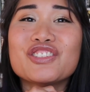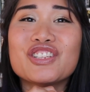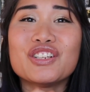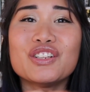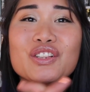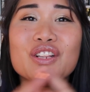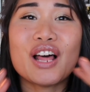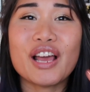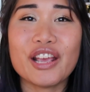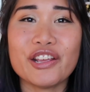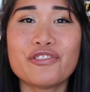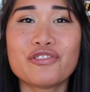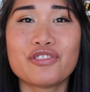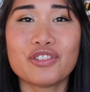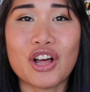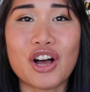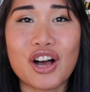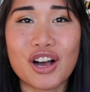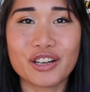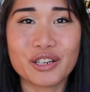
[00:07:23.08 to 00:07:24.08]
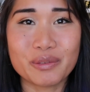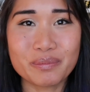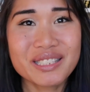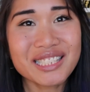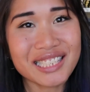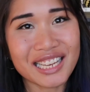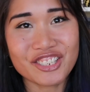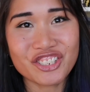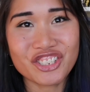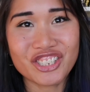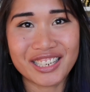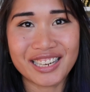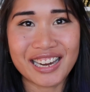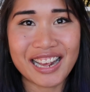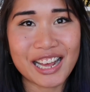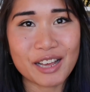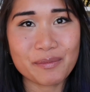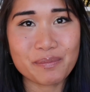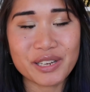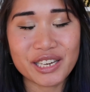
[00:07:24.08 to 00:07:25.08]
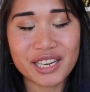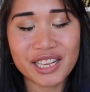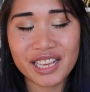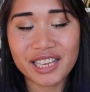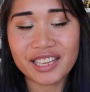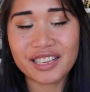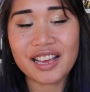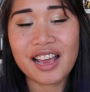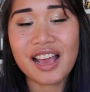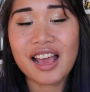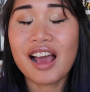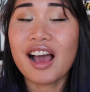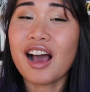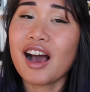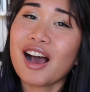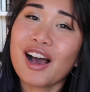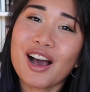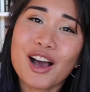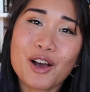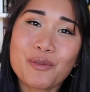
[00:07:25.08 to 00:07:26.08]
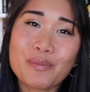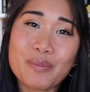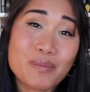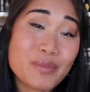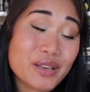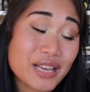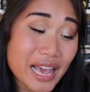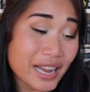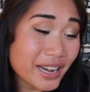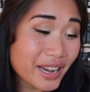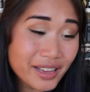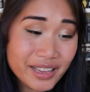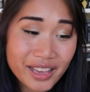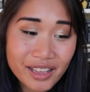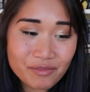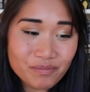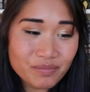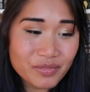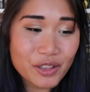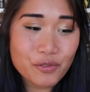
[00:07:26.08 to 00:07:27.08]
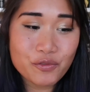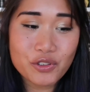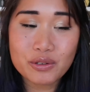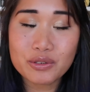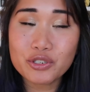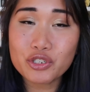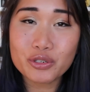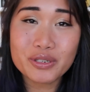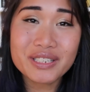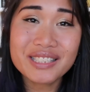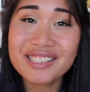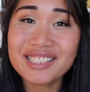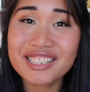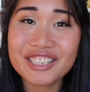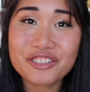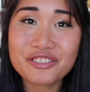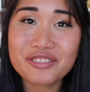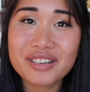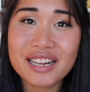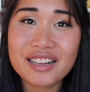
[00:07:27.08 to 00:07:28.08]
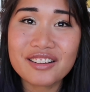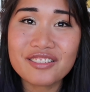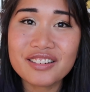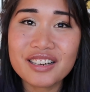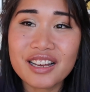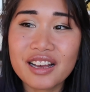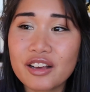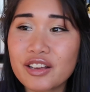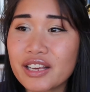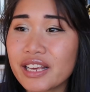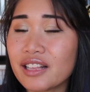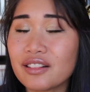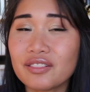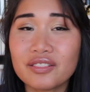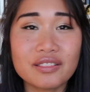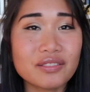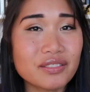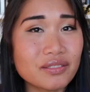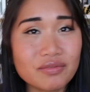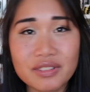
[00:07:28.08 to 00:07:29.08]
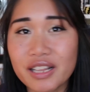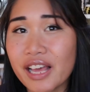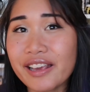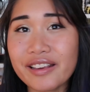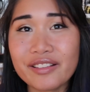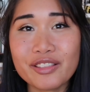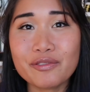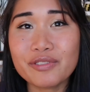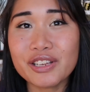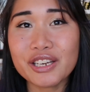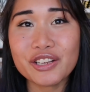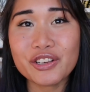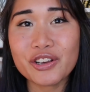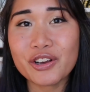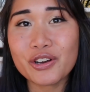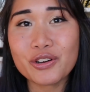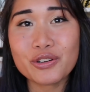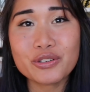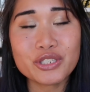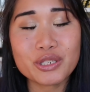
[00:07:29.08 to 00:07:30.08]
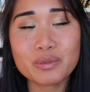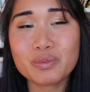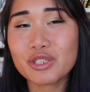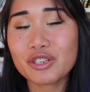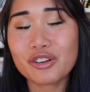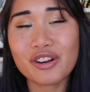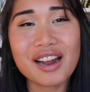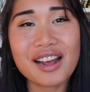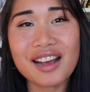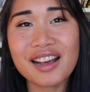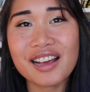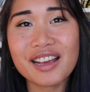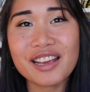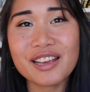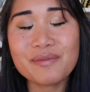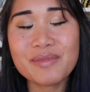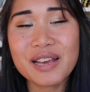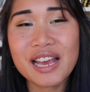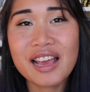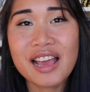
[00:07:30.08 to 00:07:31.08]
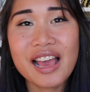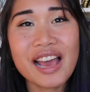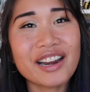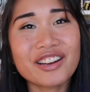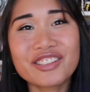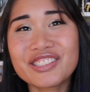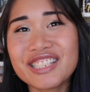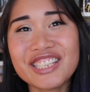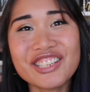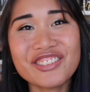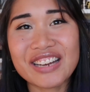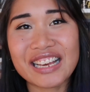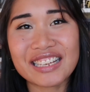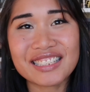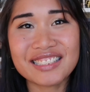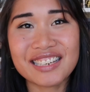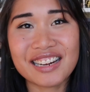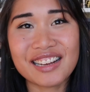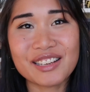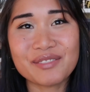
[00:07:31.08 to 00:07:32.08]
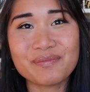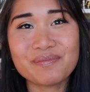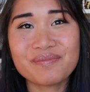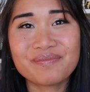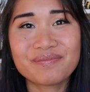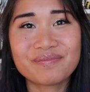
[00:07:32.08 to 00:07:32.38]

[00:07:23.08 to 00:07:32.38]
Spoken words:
the lifelong obsession happening. And again, if you enjoyed, stick around, like the video, subscribe, and I'll see you next time.